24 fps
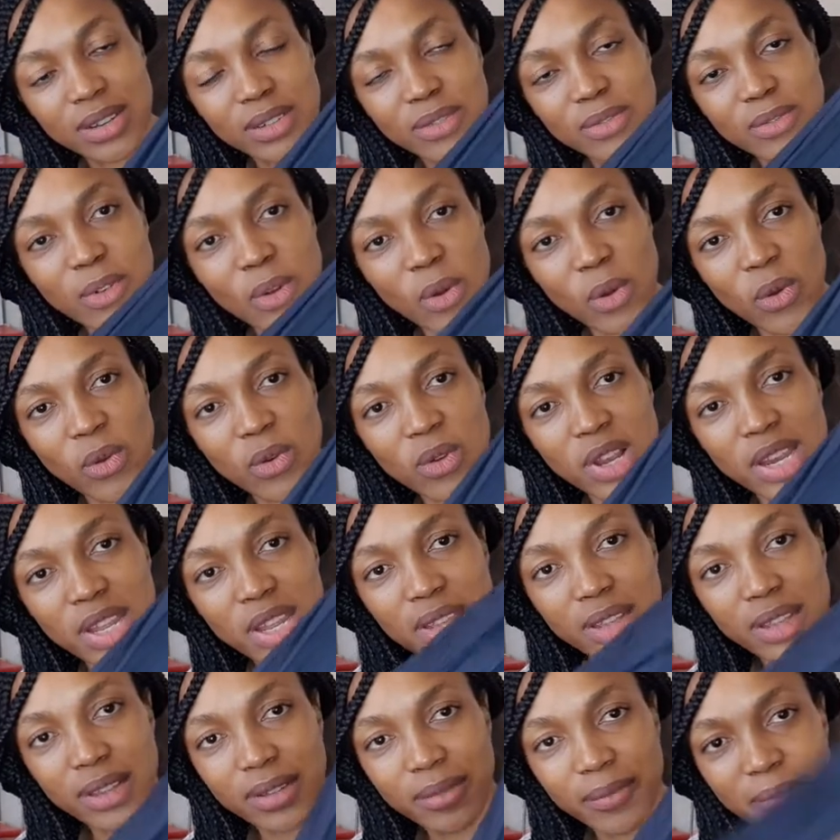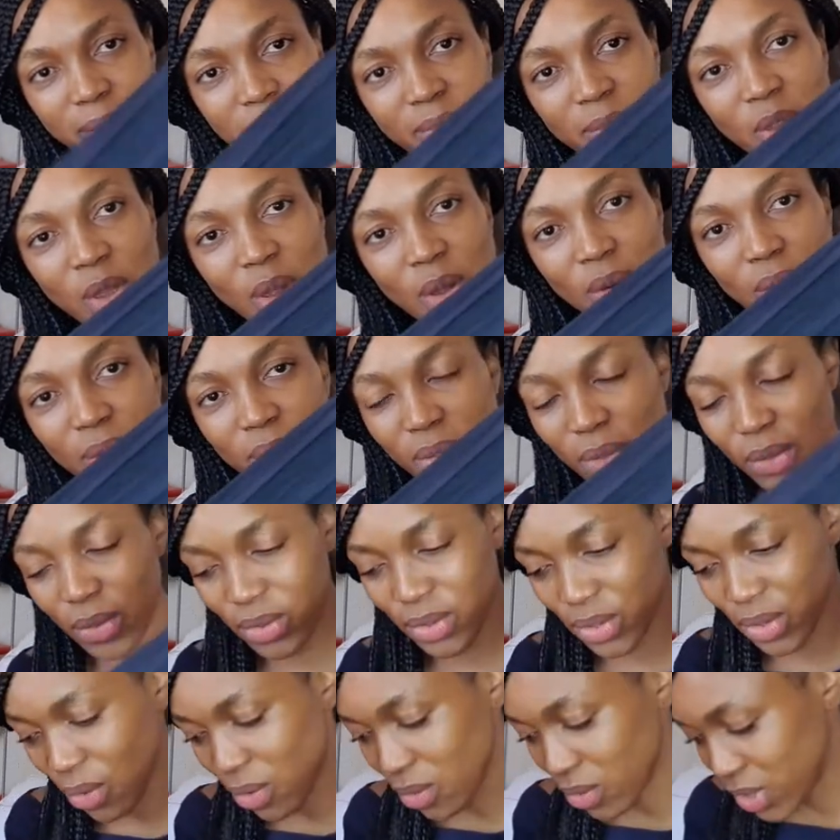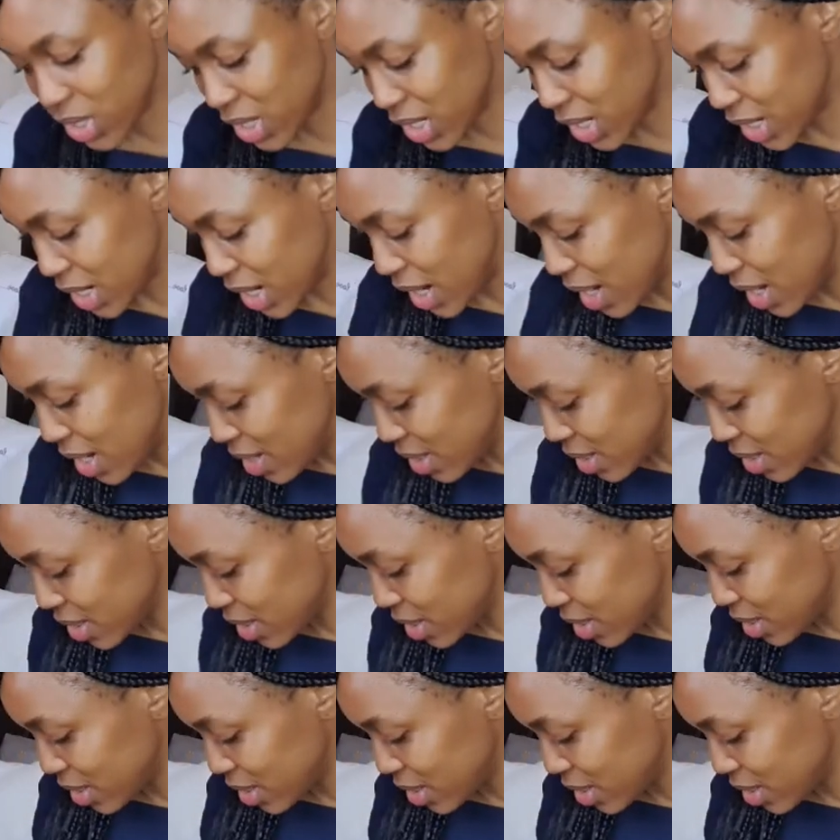for cooling on those hot days.